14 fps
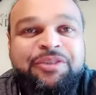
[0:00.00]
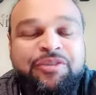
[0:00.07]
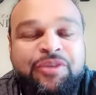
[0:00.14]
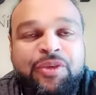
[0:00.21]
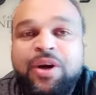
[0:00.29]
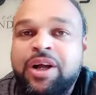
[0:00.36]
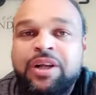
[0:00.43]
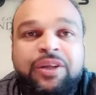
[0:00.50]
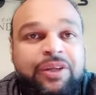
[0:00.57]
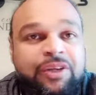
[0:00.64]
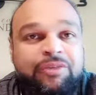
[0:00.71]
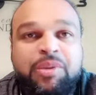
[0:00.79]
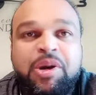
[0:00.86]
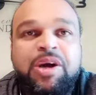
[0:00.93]
For I
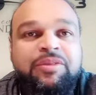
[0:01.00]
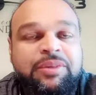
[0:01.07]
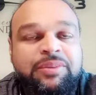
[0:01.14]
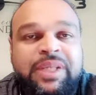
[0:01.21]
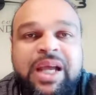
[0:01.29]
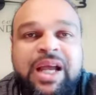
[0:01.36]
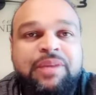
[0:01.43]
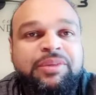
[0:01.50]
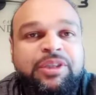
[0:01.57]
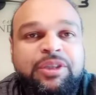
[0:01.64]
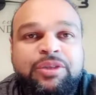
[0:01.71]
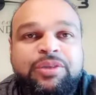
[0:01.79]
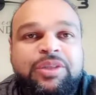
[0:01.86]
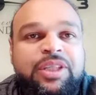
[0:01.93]
love Proverbs. I
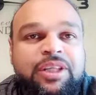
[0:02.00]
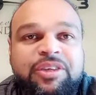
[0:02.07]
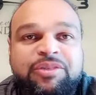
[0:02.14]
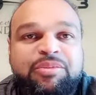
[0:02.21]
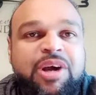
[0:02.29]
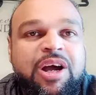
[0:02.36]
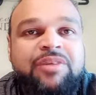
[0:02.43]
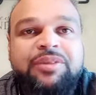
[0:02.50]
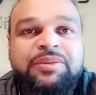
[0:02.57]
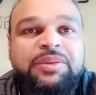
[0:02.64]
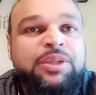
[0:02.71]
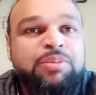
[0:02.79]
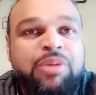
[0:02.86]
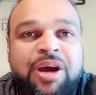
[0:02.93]
absolutely love
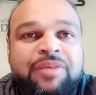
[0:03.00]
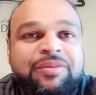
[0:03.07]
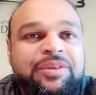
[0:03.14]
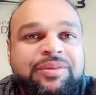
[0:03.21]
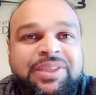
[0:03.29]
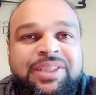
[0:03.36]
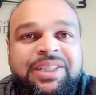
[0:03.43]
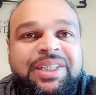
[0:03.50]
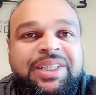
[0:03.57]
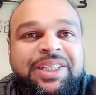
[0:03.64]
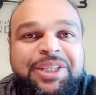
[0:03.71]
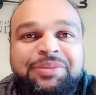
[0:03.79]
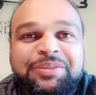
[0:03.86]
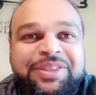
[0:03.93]
Proverbs. The Proverbs a day
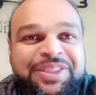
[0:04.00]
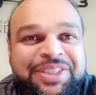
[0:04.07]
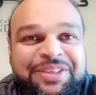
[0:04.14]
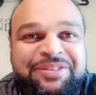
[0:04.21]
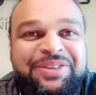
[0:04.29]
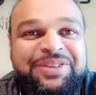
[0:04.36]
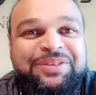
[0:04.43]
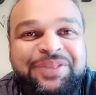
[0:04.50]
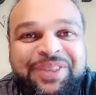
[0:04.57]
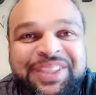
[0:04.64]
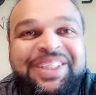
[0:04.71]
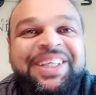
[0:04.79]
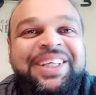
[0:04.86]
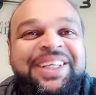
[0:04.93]
keeps the devil away.